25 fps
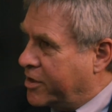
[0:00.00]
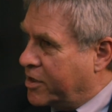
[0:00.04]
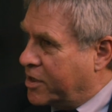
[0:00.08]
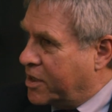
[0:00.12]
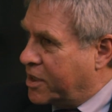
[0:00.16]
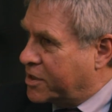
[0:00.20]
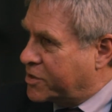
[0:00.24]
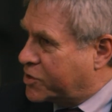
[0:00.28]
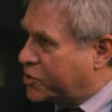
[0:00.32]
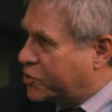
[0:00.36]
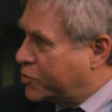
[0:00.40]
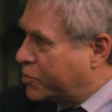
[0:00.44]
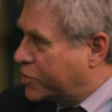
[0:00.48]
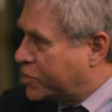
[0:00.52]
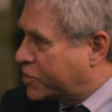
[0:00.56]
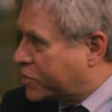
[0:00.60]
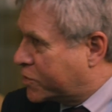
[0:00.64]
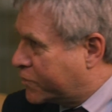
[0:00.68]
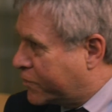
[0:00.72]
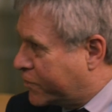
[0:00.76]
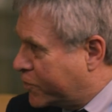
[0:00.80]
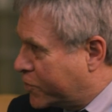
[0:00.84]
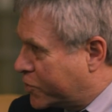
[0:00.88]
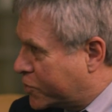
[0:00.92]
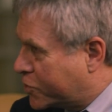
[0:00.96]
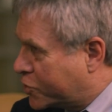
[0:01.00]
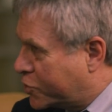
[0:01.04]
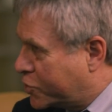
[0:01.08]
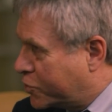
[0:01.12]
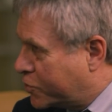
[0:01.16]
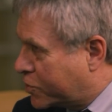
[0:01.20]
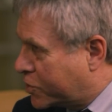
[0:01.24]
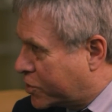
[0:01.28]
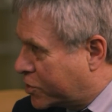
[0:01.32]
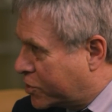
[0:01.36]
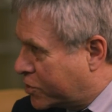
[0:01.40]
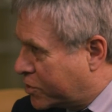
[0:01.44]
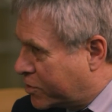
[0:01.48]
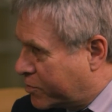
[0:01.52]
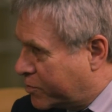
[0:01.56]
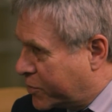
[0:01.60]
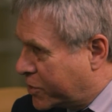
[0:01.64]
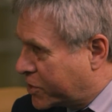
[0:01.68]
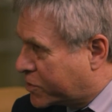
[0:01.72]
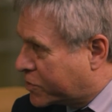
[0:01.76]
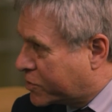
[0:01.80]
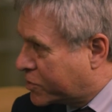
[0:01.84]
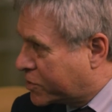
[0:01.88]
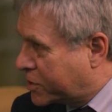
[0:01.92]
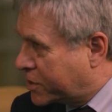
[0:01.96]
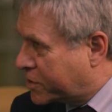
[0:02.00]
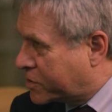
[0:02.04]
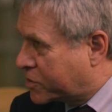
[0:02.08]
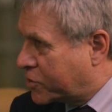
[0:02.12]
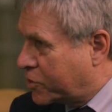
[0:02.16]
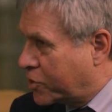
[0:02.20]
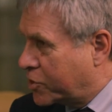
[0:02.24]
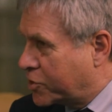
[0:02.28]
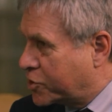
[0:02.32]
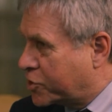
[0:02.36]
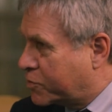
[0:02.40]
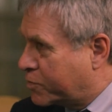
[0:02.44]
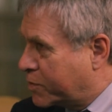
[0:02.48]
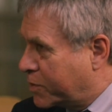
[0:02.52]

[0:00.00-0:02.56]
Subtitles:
As soon as the first nuclear missile is launched,